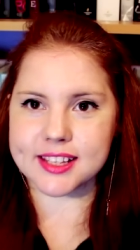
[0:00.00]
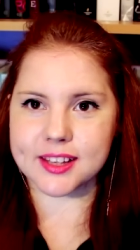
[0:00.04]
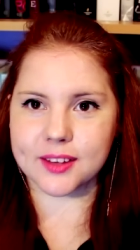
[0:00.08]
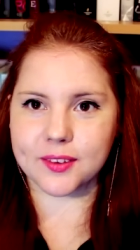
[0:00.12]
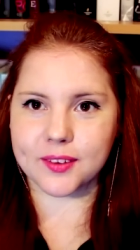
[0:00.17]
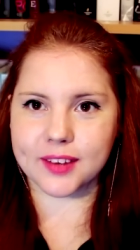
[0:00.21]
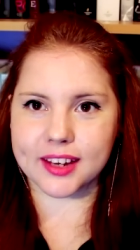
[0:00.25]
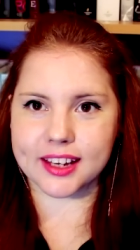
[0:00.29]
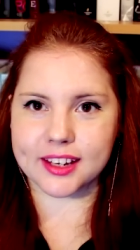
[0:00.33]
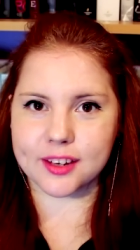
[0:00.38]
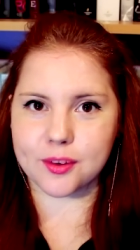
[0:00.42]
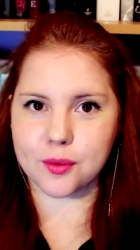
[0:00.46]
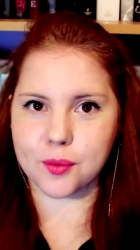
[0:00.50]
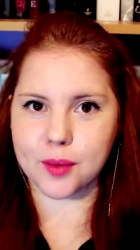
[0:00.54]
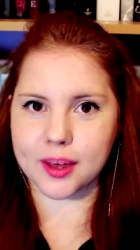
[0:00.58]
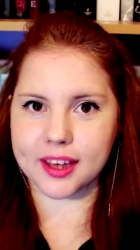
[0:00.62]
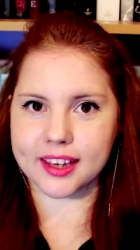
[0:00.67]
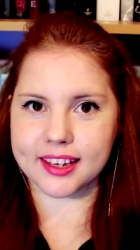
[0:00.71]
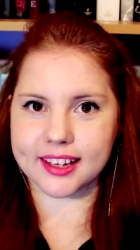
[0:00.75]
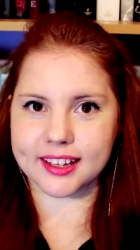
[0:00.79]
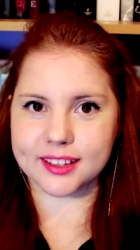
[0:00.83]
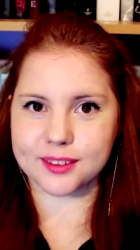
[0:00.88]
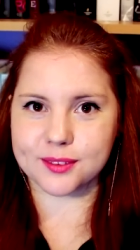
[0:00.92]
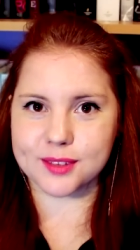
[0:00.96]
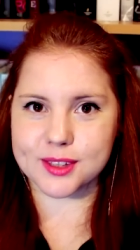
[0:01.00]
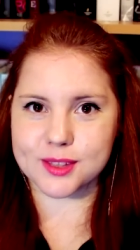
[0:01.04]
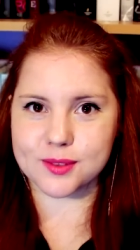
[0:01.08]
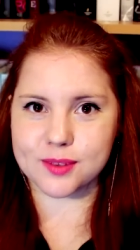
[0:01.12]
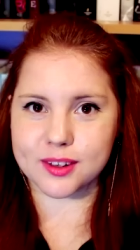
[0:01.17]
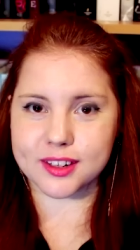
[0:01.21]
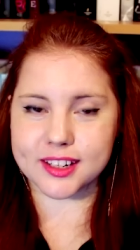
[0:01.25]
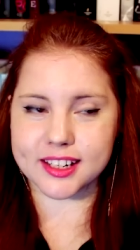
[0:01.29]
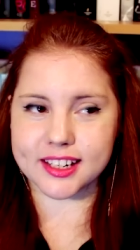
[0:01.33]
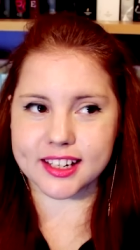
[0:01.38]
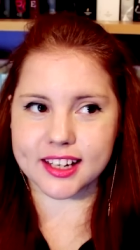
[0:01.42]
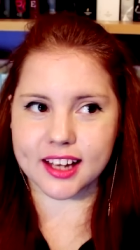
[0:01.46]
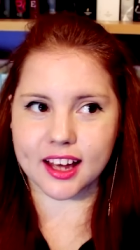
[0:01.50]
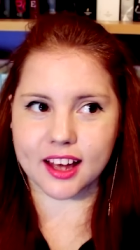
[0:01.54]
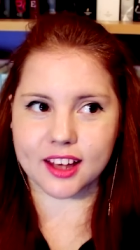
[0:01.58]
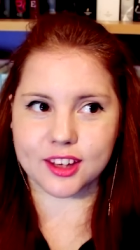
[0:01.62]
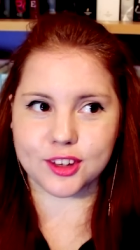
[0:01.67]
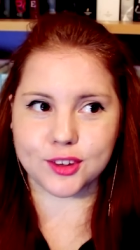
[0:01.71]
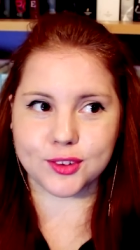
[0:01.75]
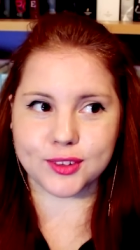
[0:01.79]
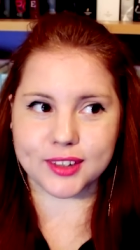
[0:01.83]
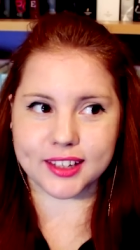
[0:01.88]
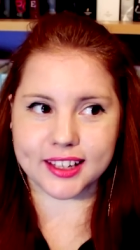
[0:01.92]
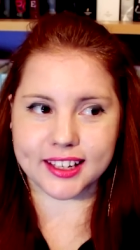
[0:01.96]
So in a way it was very
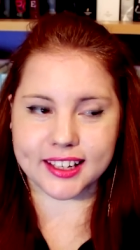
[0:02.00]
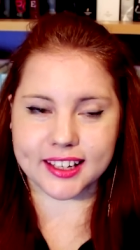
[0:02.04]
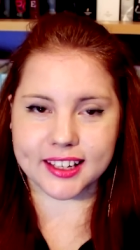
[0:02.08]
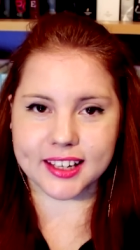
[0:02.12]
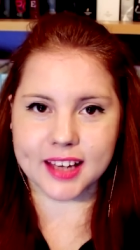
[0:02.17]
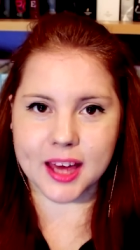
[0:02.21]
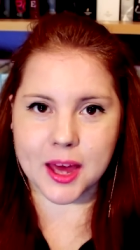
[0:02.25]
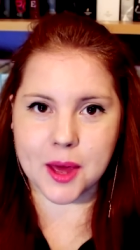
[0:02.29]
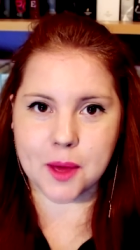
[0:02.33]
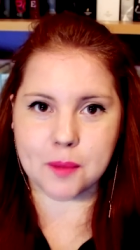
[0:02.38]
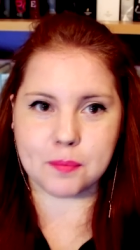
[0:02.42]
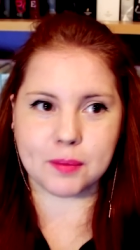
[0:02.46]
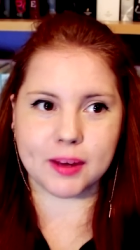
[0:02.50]
unique,